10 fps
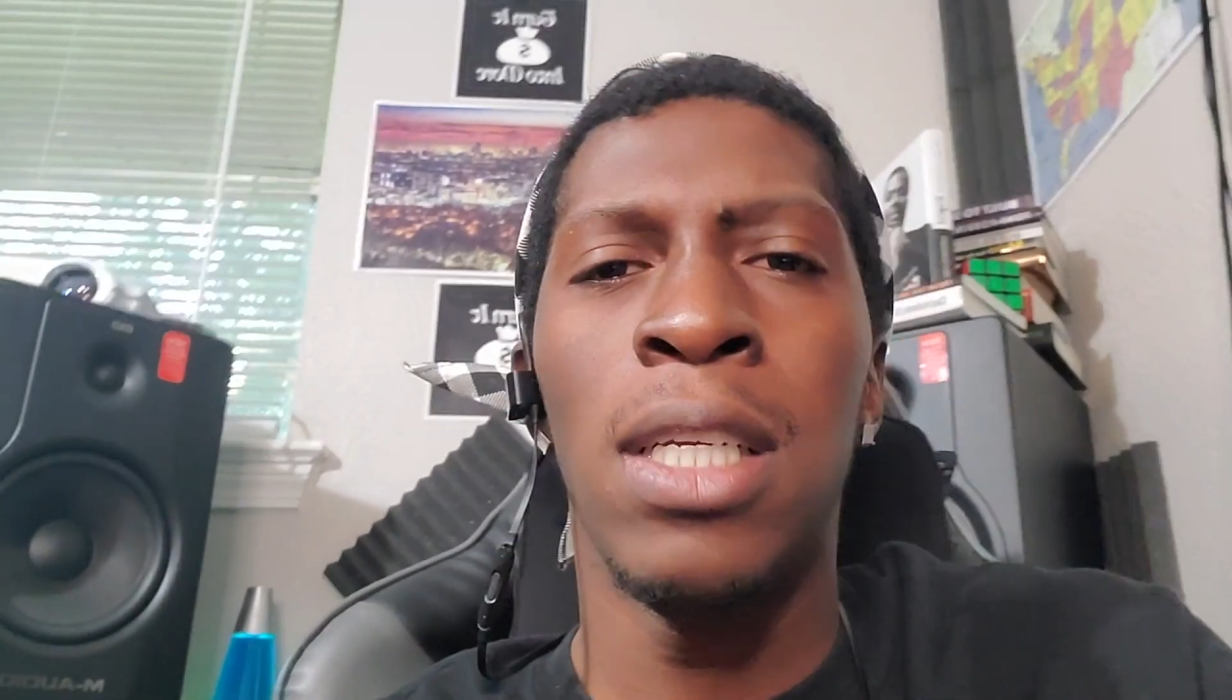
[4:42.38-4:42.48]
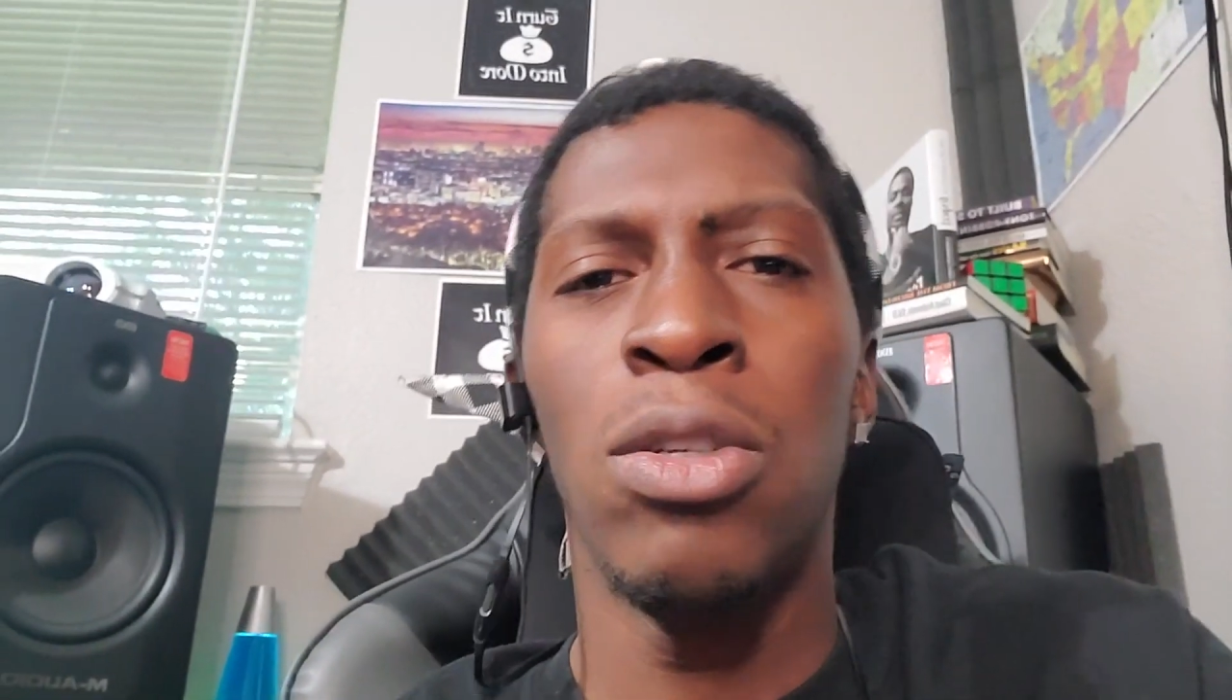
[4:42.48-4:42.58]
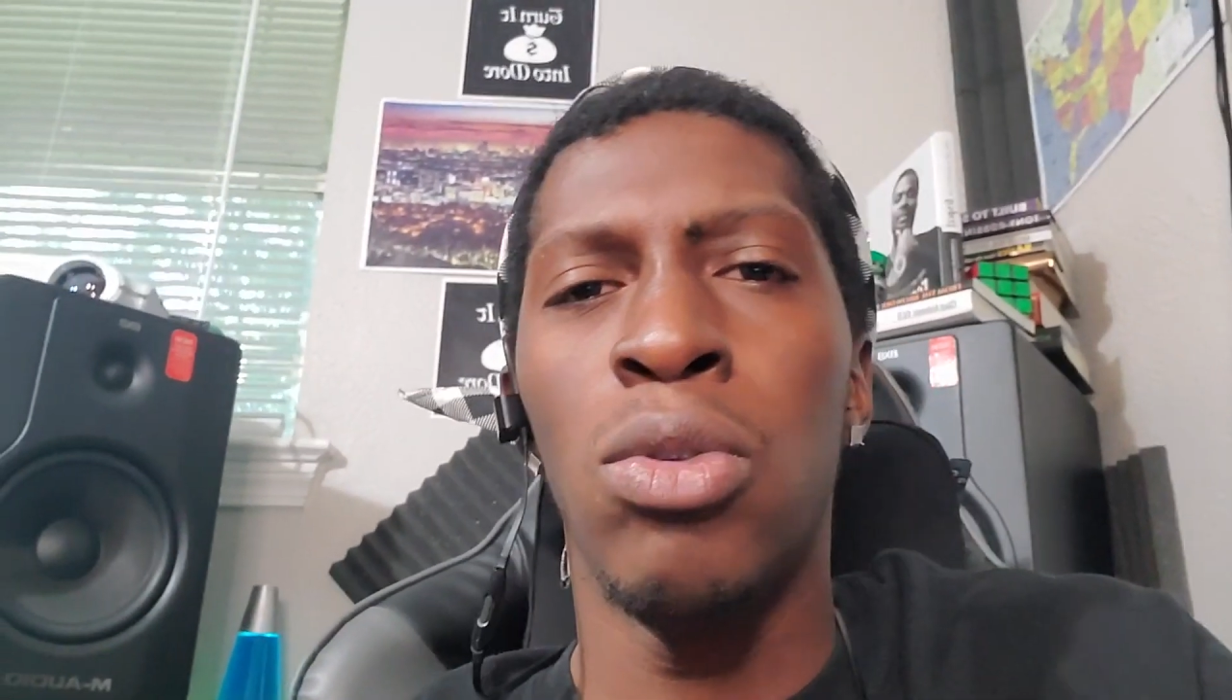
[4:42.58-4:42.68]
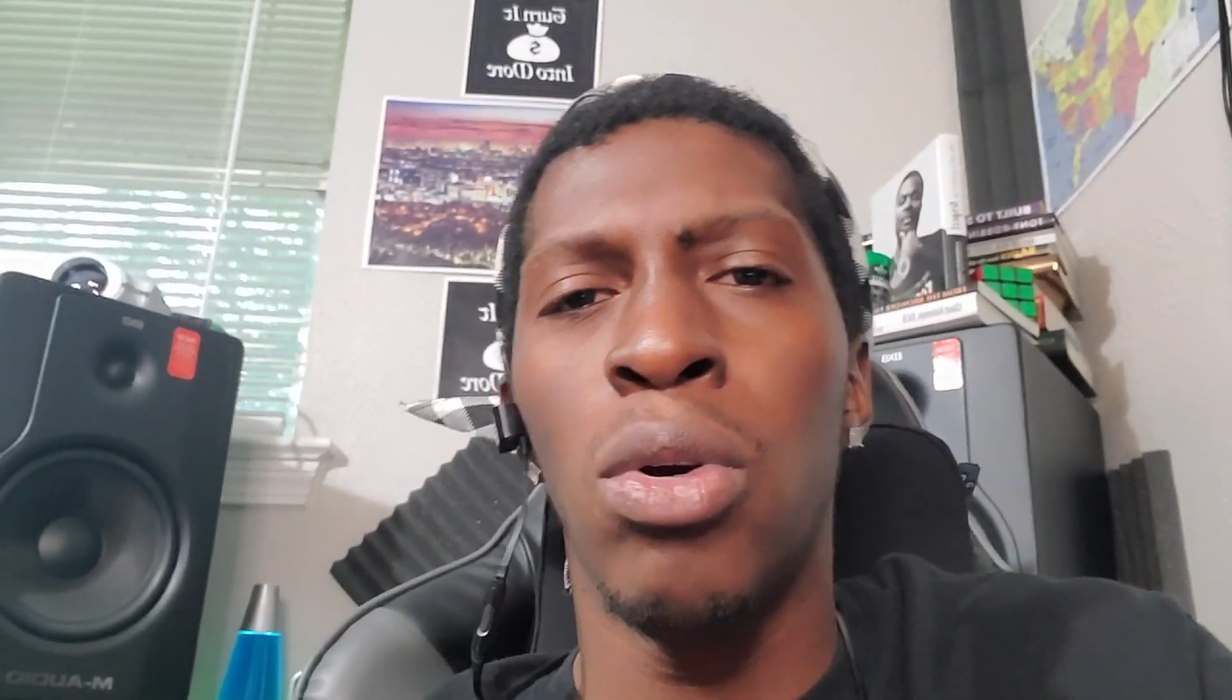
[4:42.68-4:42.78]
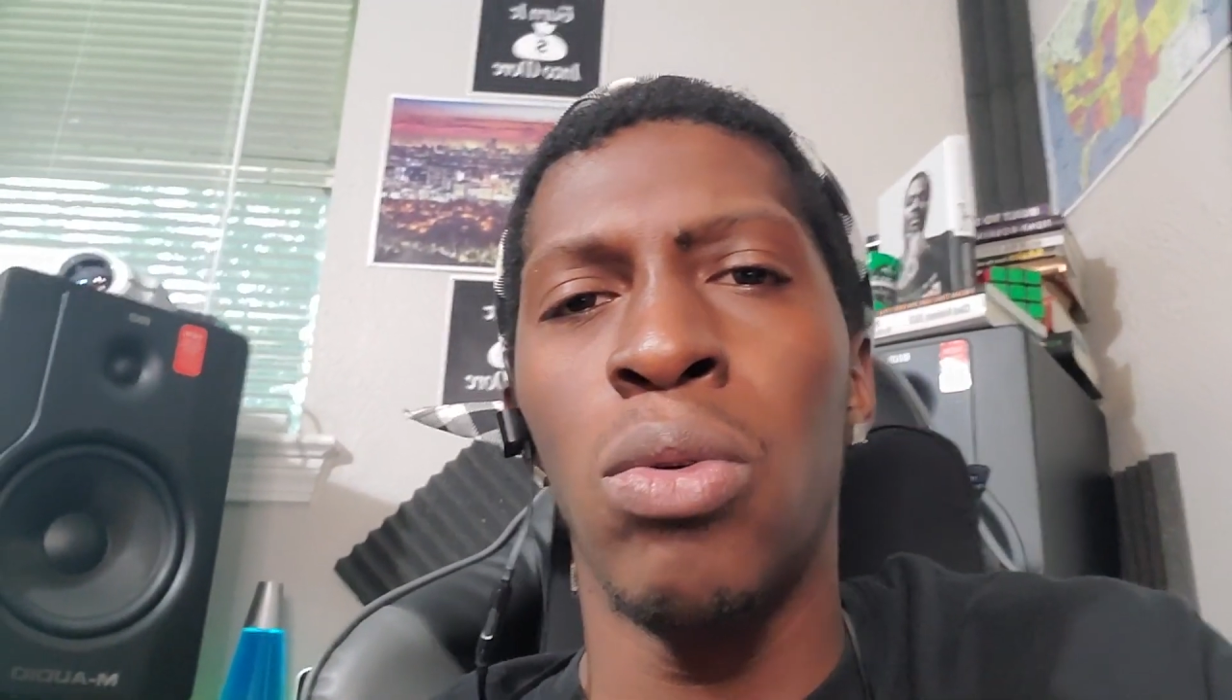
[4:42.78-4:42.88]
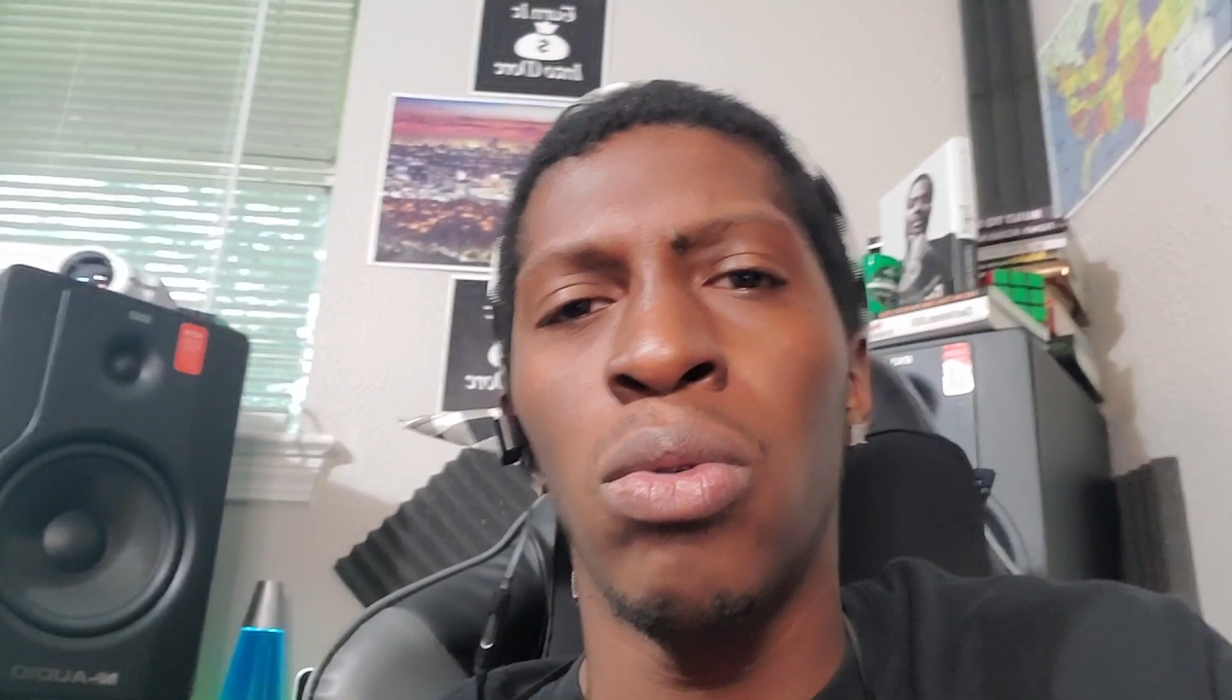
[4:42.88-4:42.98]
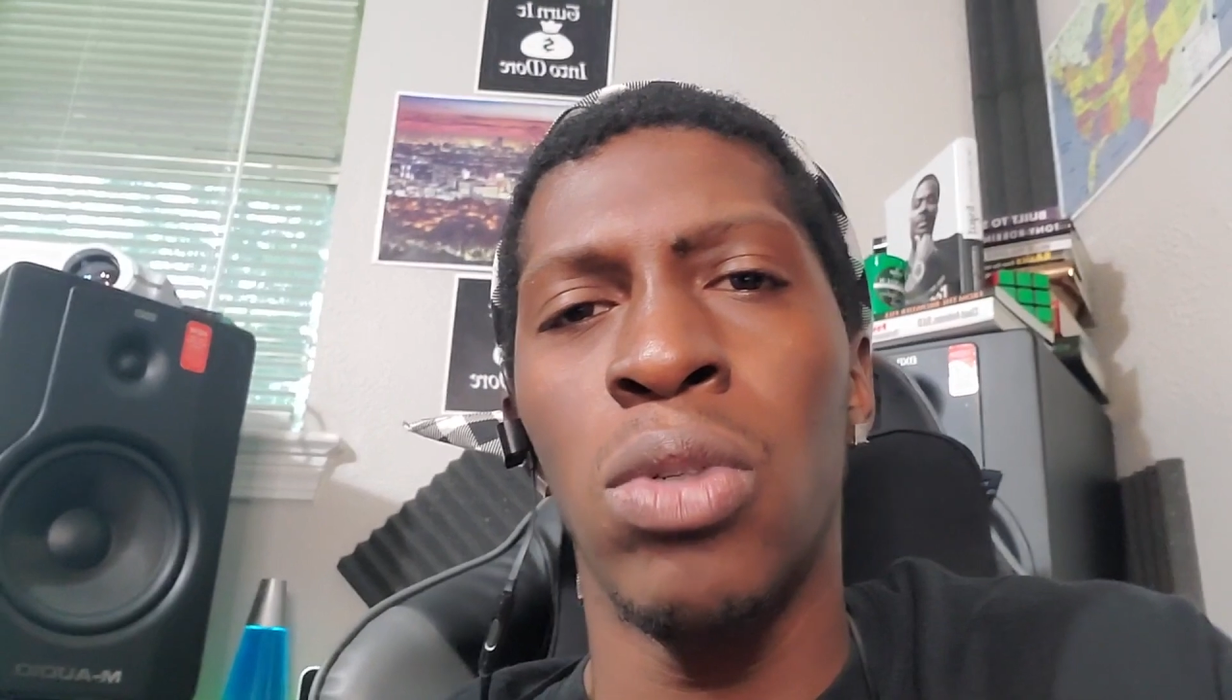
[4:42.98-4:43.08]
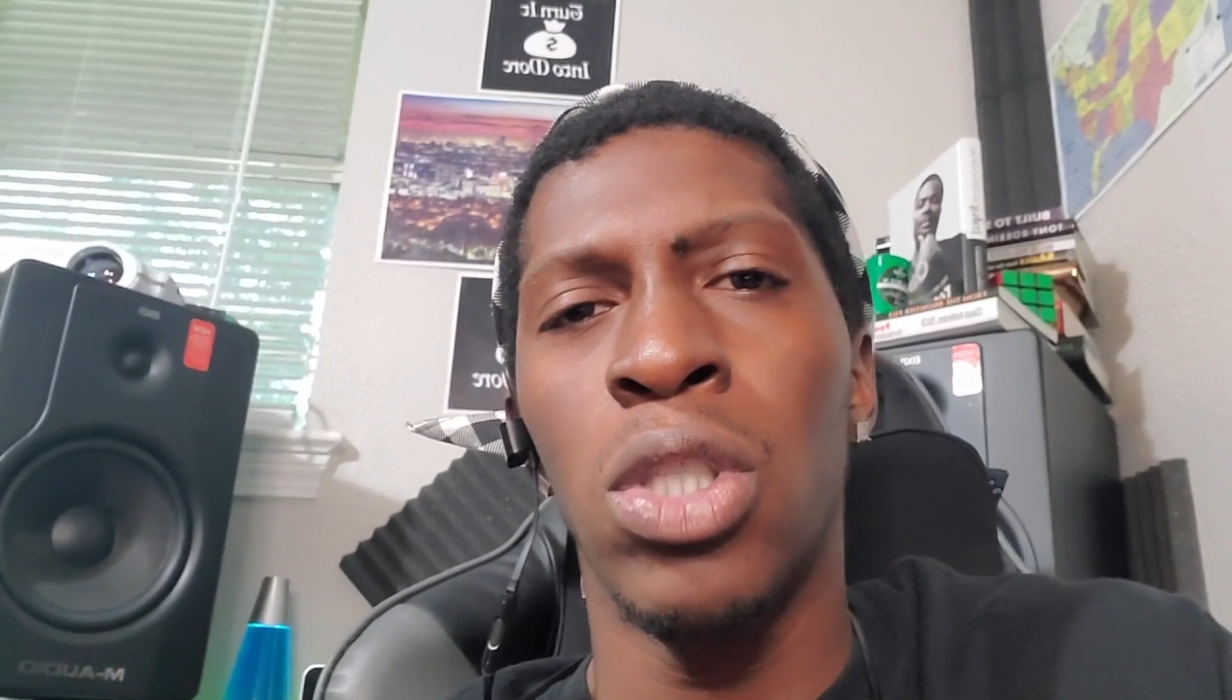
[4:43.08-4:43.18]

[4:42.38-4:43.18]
you know,